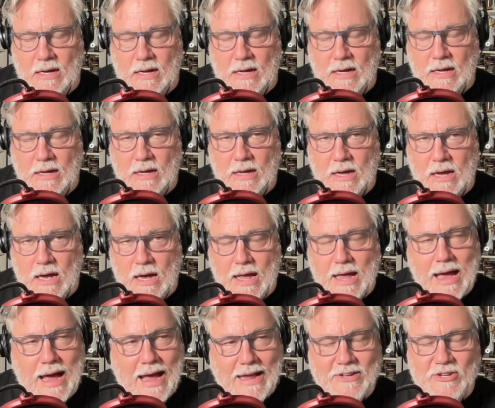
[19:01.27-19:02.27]

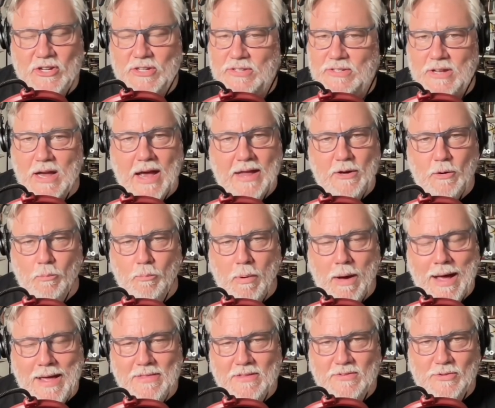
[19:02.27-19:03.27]
I don't
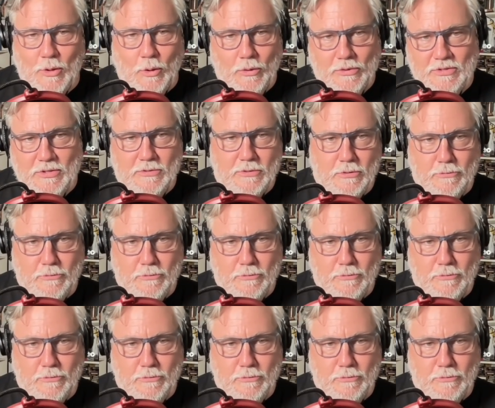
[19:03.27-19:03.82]
buy this whole. It's the